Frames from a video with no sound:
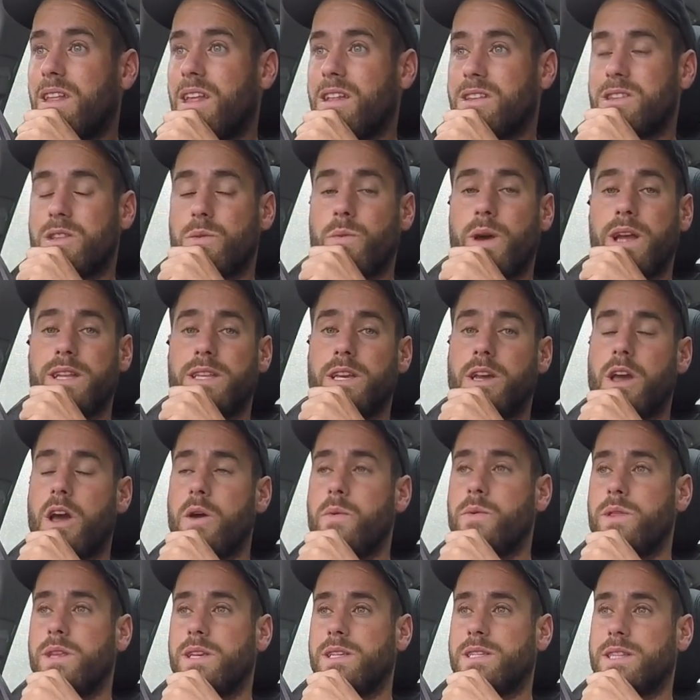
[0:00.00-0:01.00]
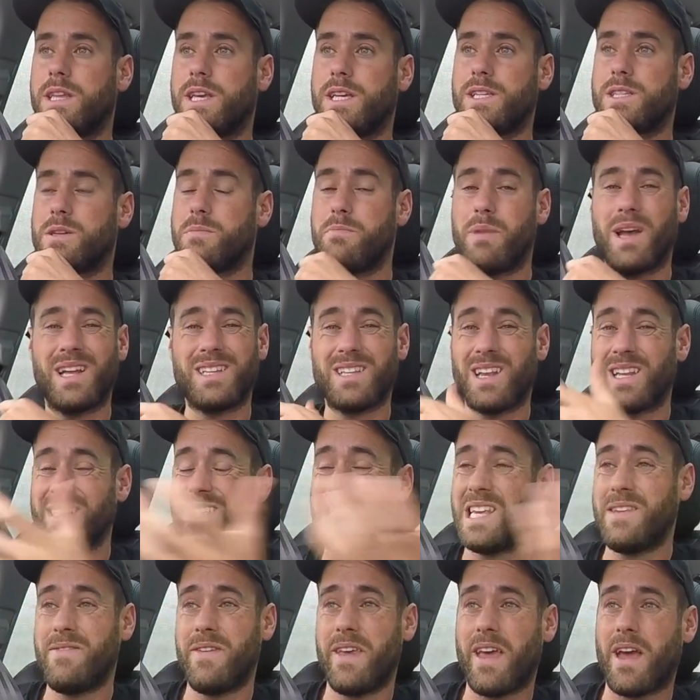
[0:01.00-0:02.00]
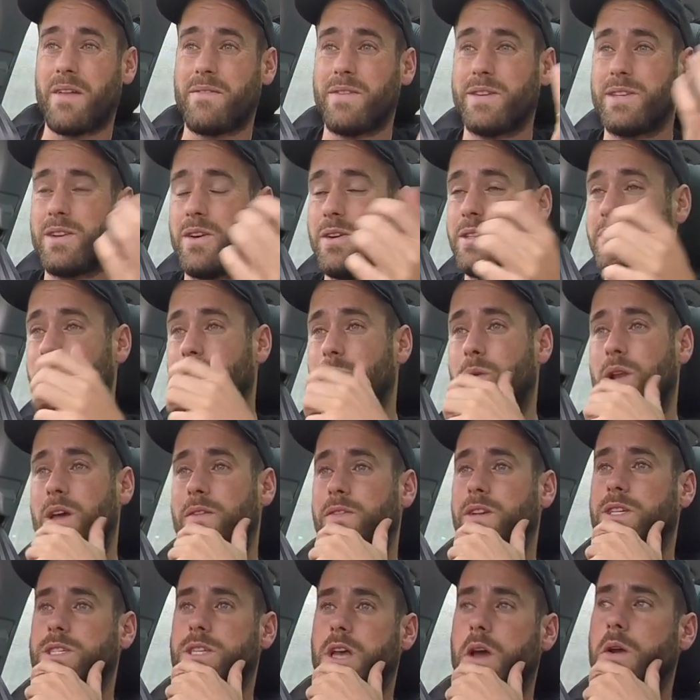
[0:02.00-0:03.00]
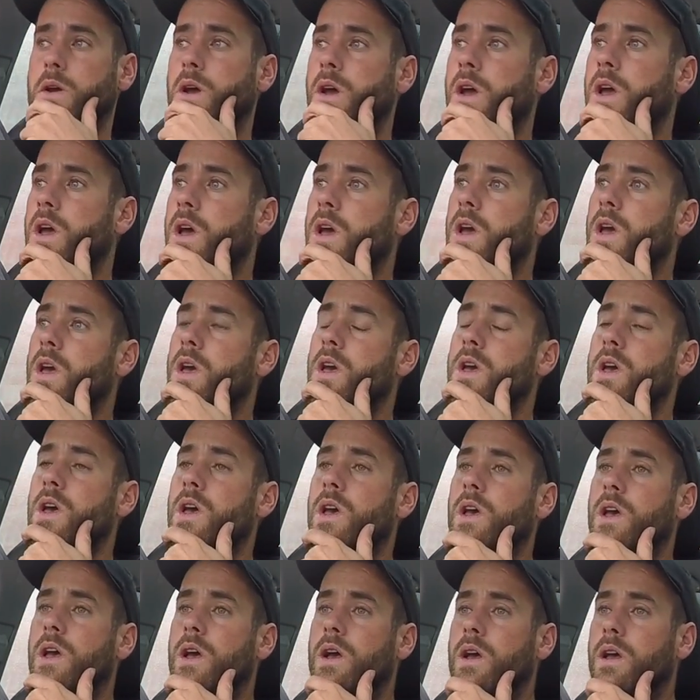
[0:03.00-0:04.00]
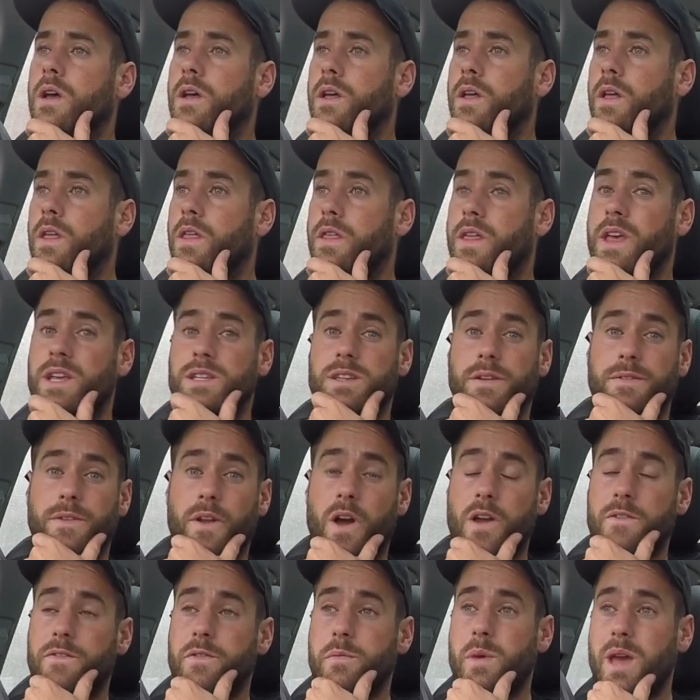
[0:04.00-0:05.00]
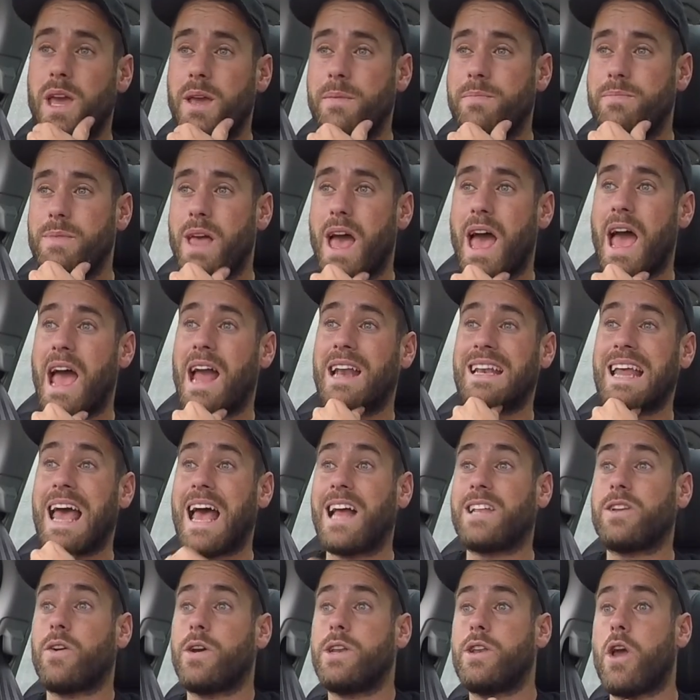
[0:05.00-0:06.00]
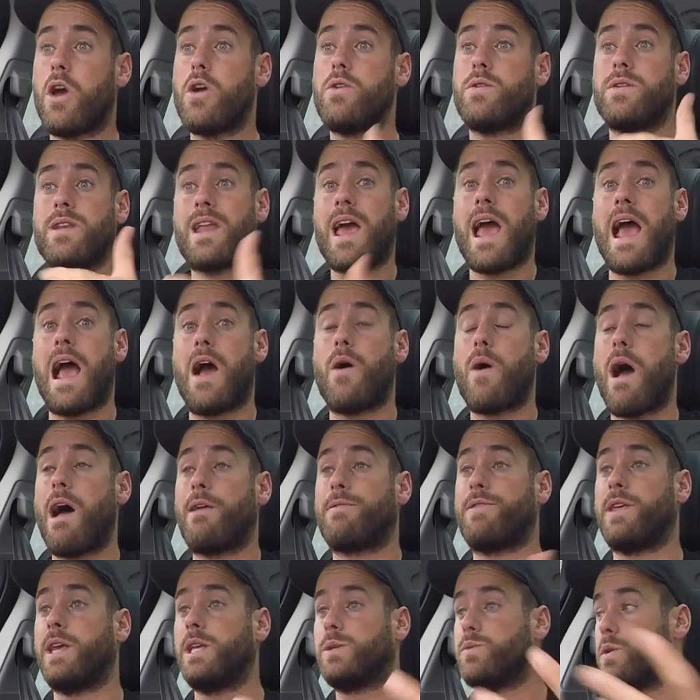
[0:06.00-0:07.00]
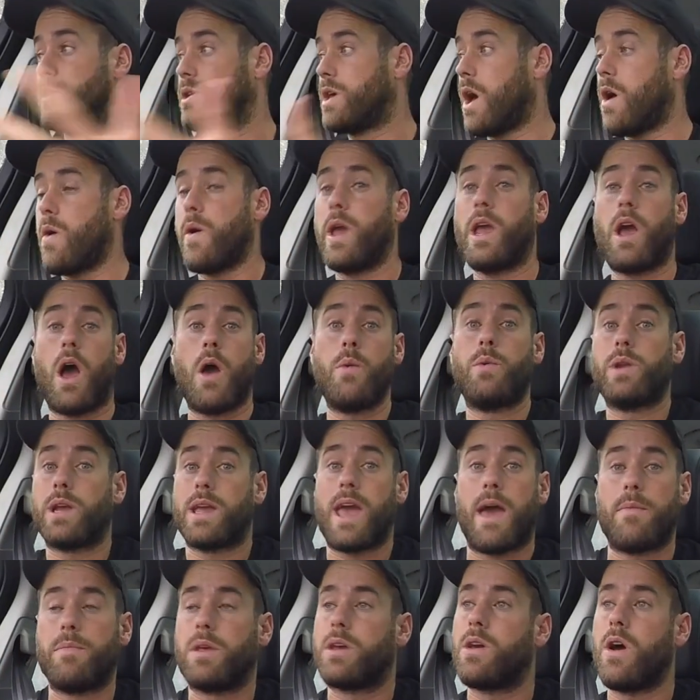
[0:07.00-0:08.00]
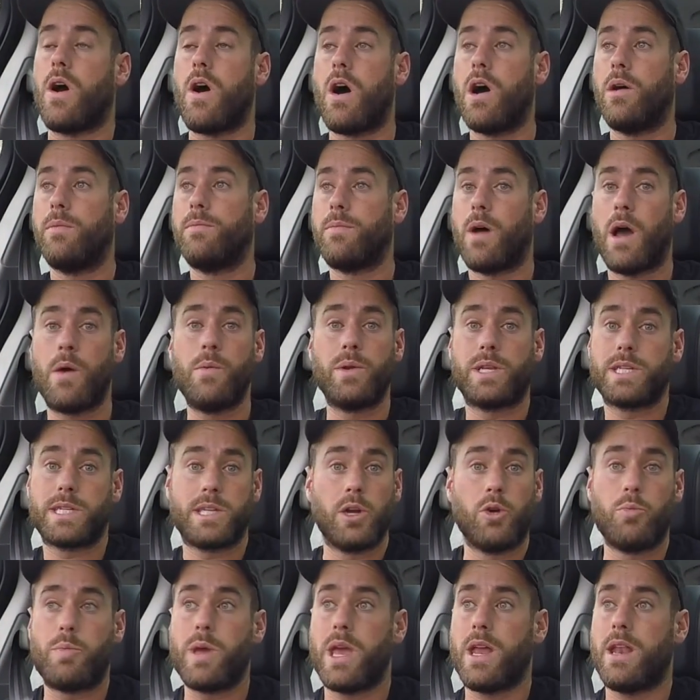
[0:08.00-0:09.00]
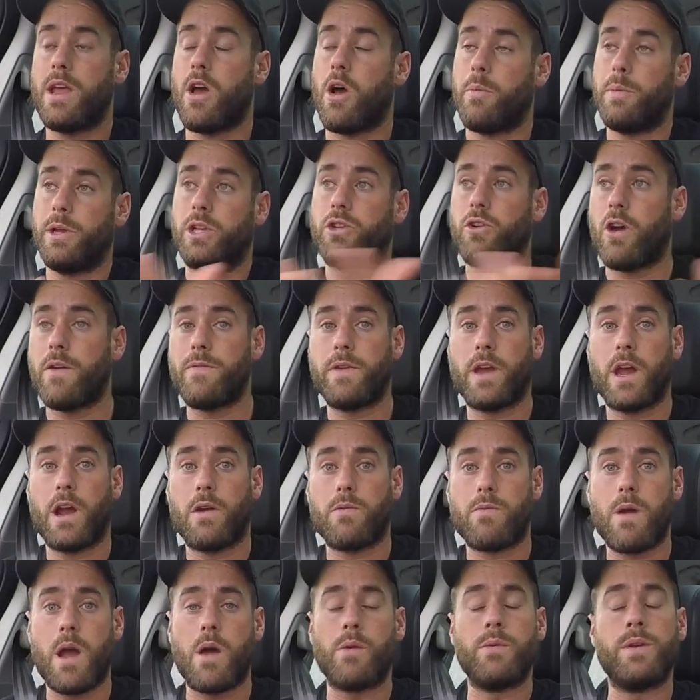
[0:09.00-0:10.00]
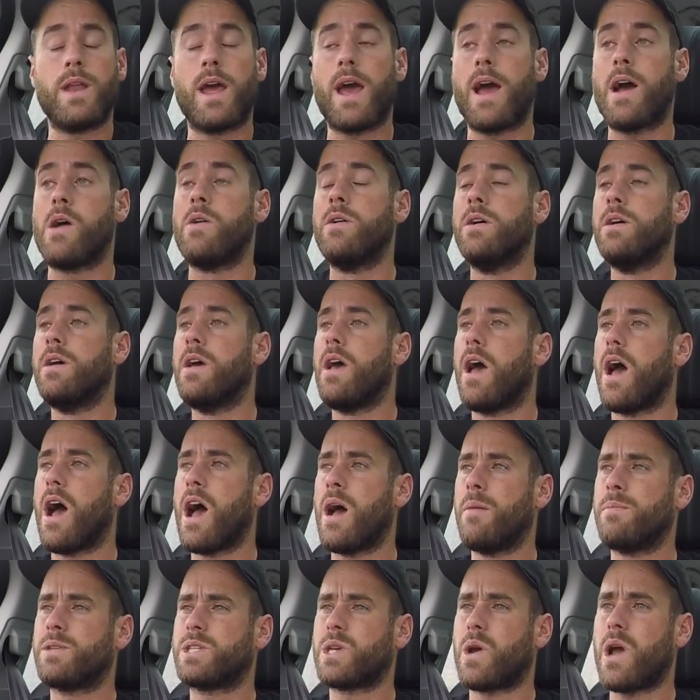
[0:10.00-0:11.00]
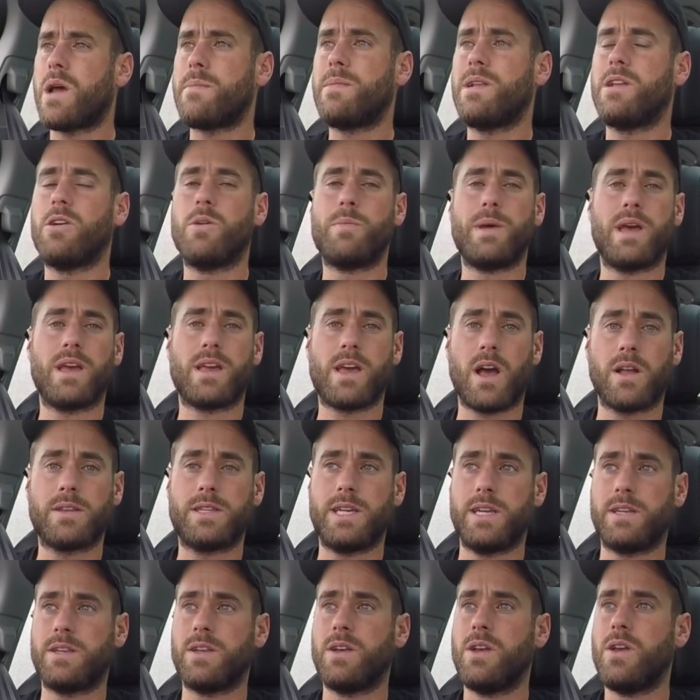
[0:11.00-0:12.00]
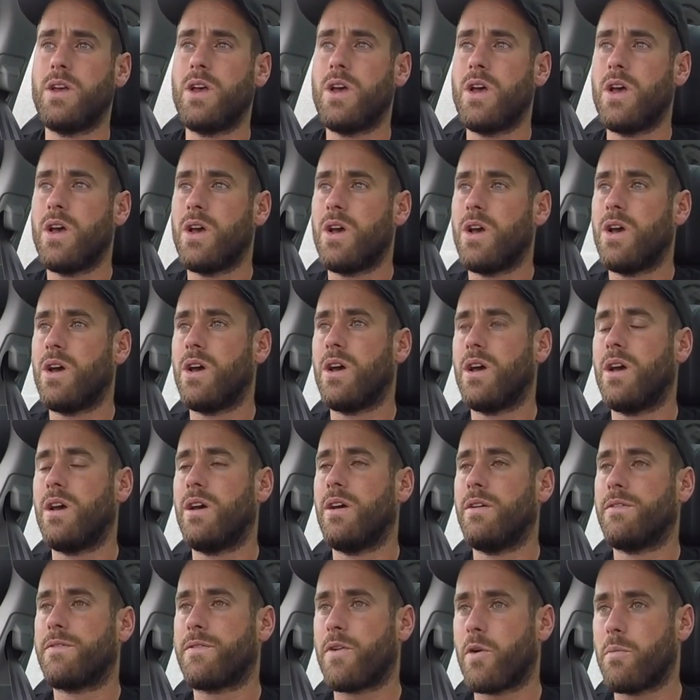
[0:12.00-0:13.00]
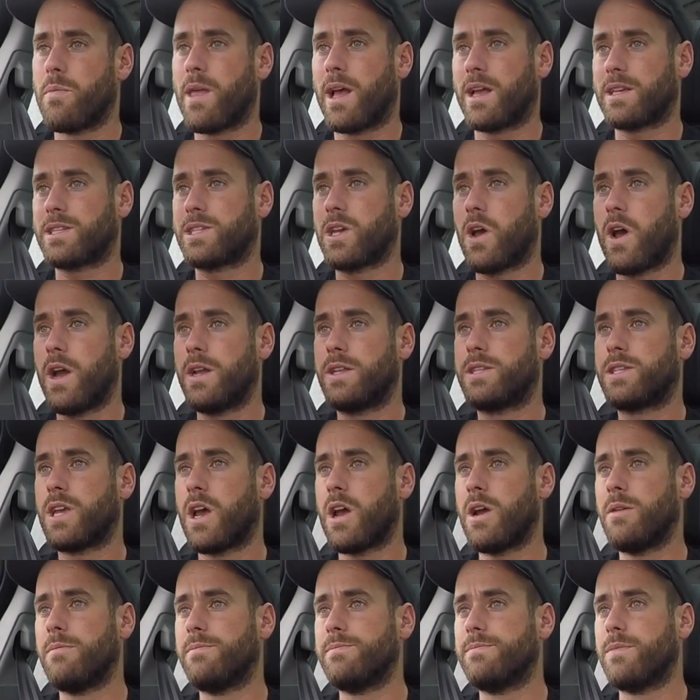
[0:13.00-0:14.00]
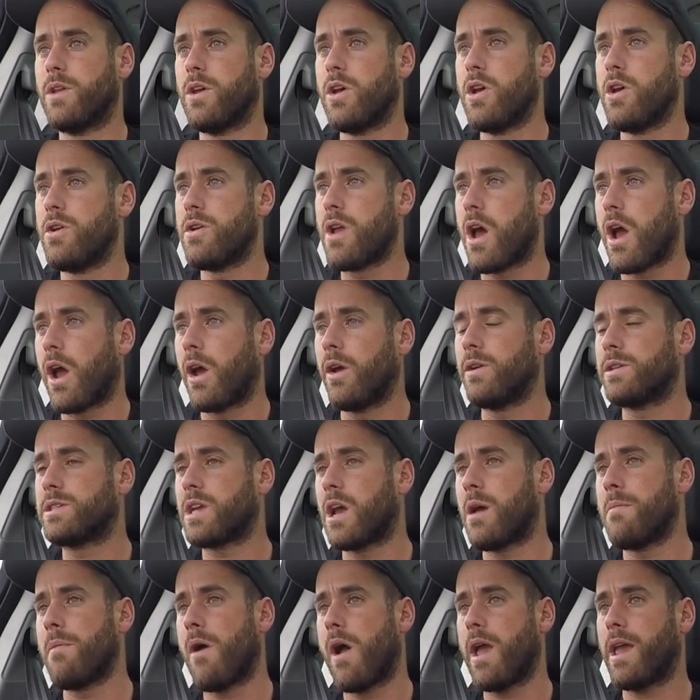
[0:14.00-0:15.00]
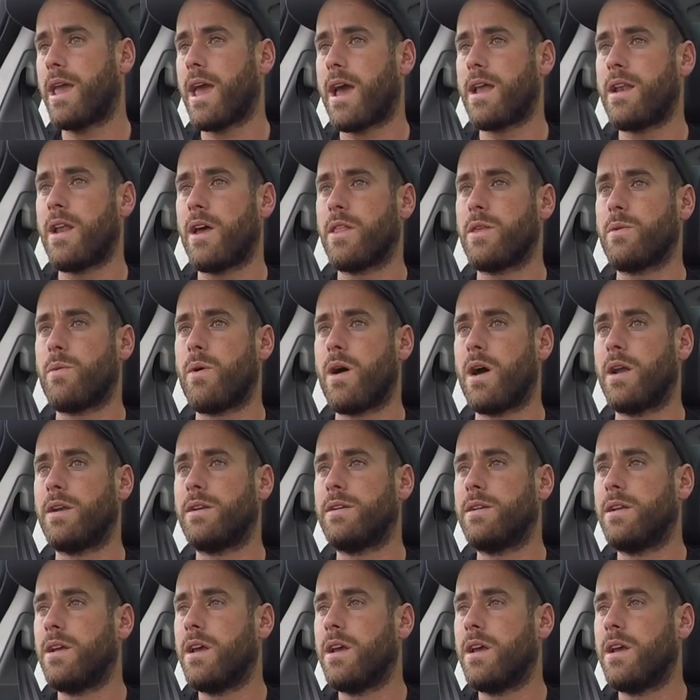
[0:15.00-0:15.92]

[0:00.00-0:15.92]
the way to go with these things compared to like TV advertising or whatever. So things are flying for me, and had I known now how things were going, I would have kept the car. I would still be in it. I'd be driving it around now. So I'm a little bit gutted from that side. So who knows? I might get another one.